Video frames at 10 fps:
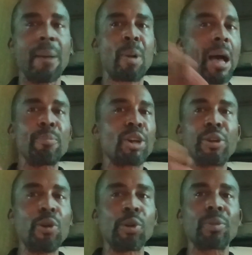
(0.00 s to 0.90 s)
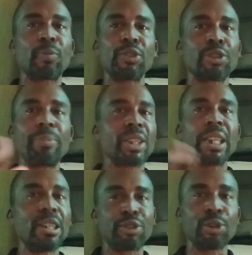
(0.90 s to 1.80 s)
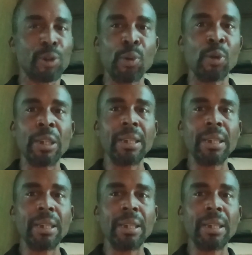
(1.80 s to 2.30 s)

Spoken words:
I'm gonna look for something else to do,